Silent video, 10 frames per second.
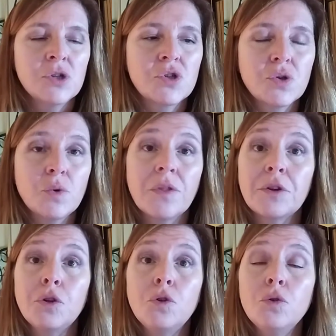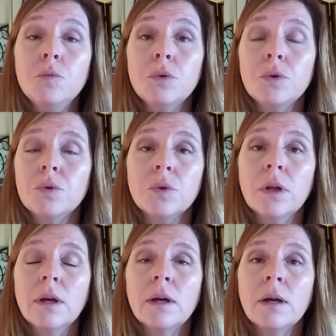to the new moon
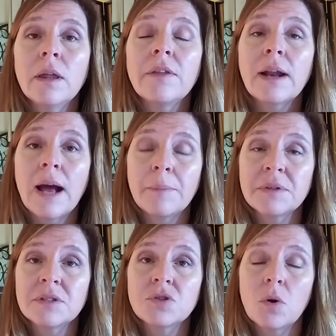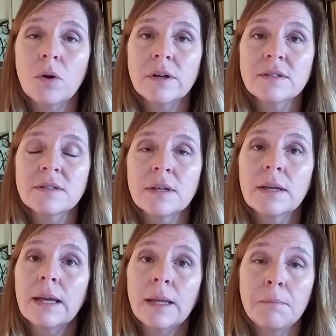that happened in Taurus
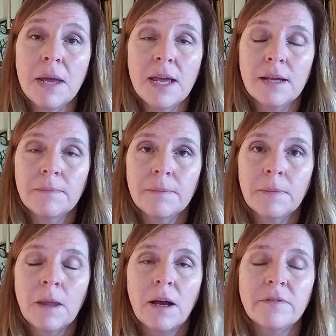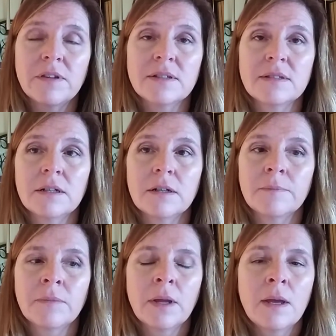in May of this year.
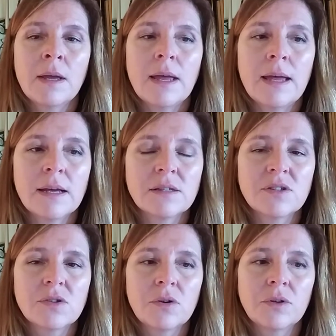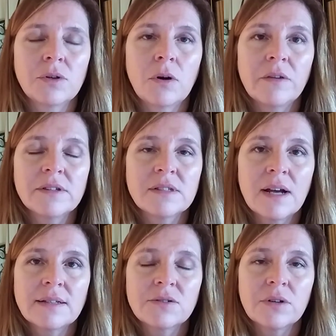And so, you know, all the
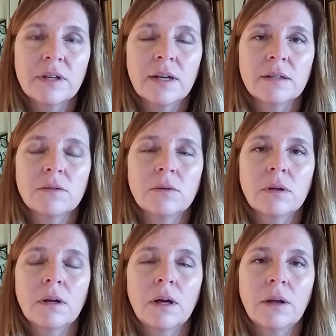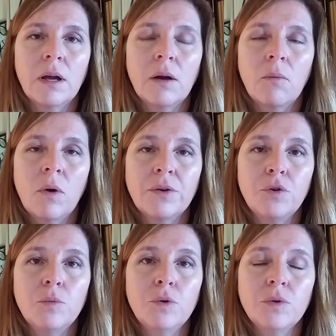signs sort of get uh, uh, one
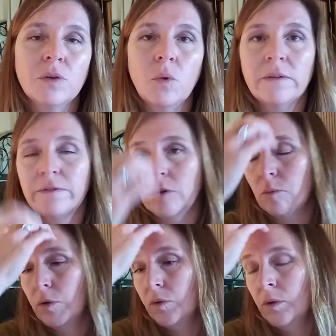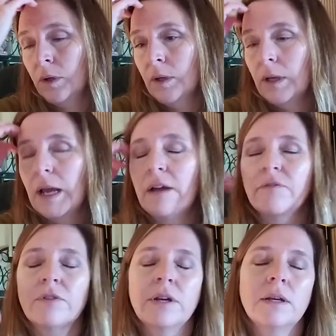new moon and one full moon
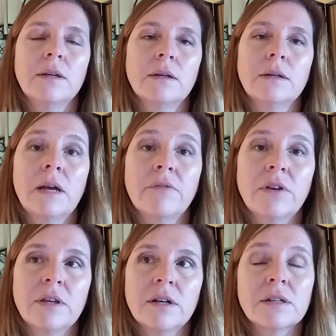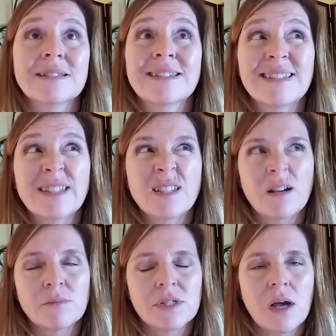every every year.
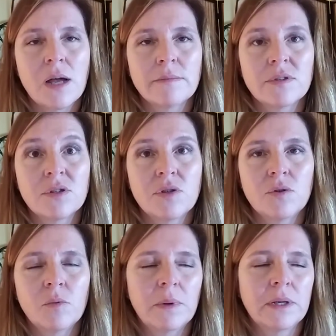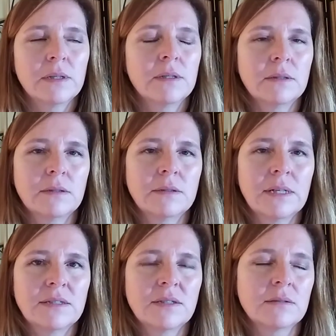Sometimes two, but
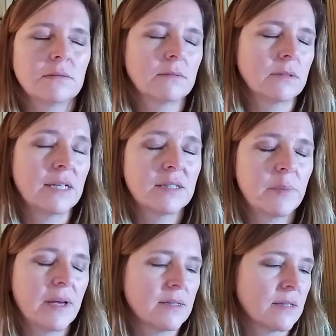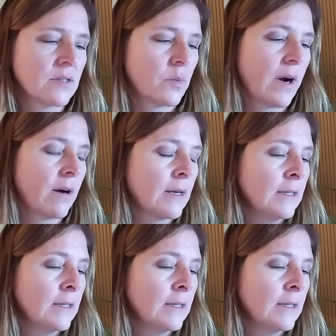that's it depends. That's rare.